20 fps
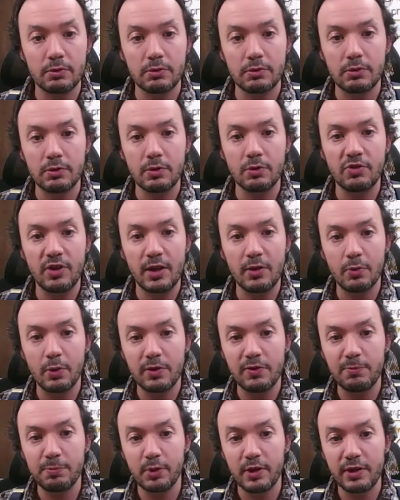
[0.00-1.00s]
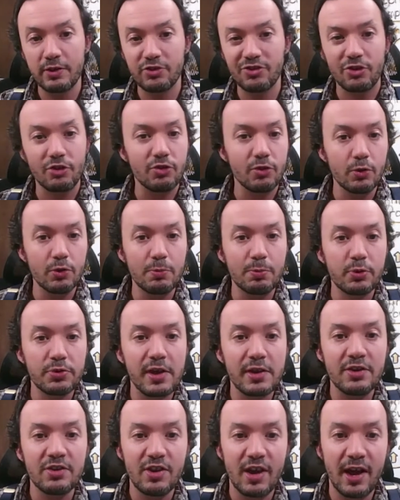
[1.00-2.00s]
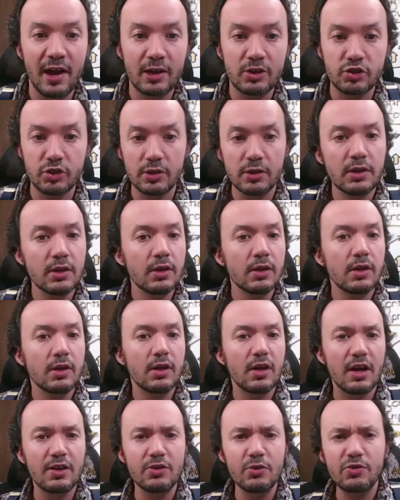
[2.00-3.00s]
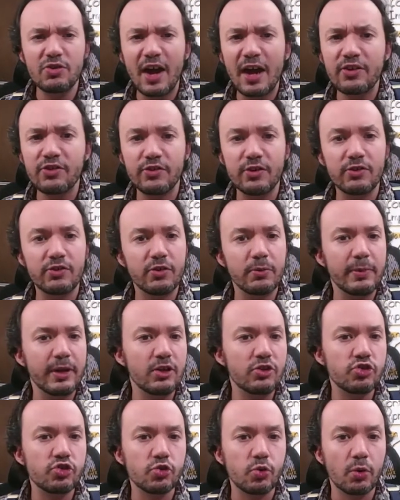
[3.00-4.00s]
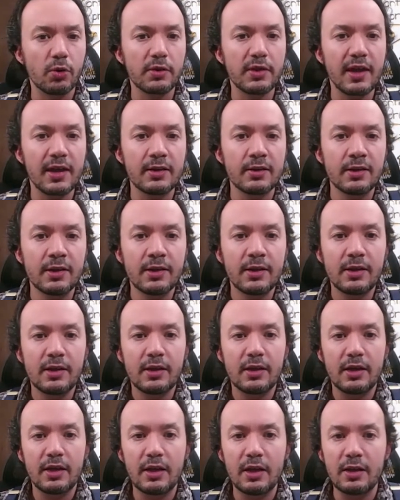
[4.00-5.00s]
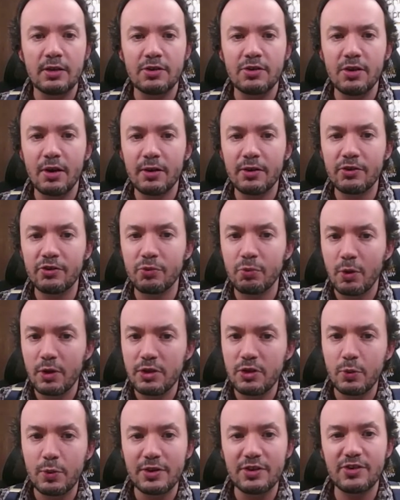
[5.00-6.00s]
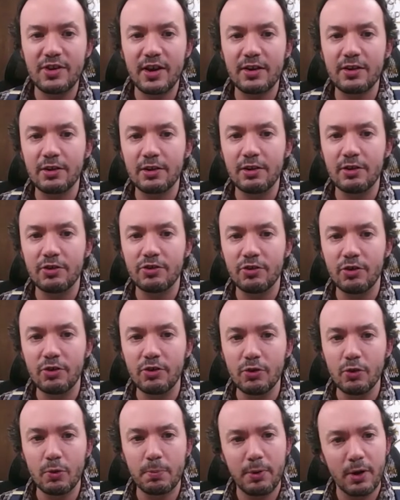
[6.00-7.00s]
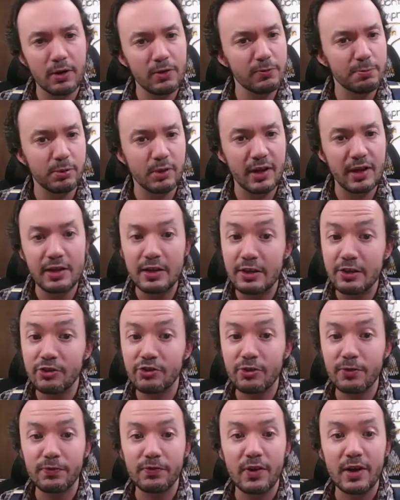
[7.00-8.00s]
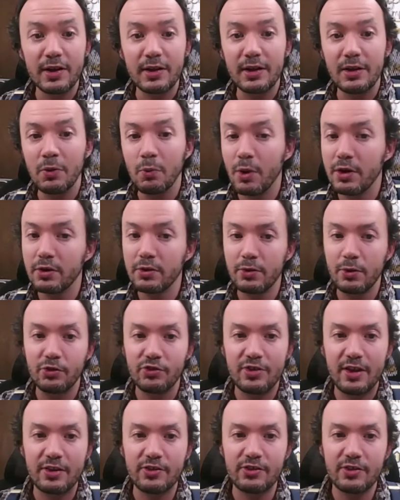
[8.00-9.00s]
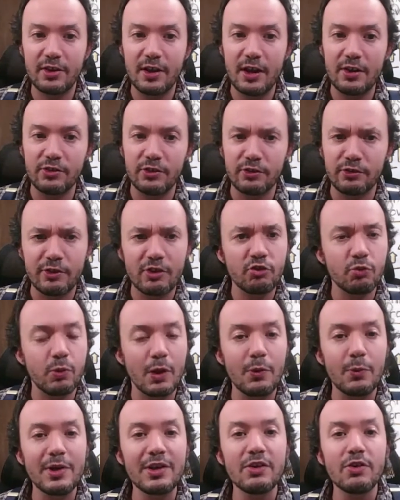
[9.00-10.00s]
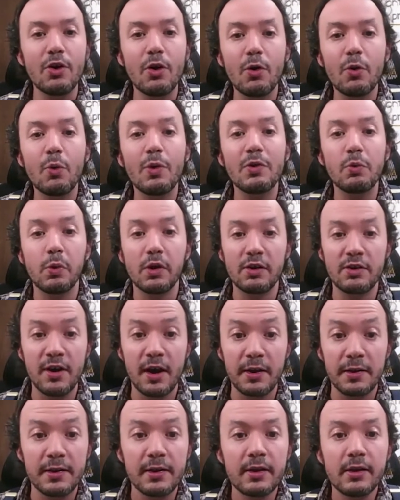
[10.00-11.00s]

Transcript: You take what you've planned to do, you put that into action, and you test it to make sure that it does what you intended it to do. Part of planning is defining what are those test cases. This way we know when we're done.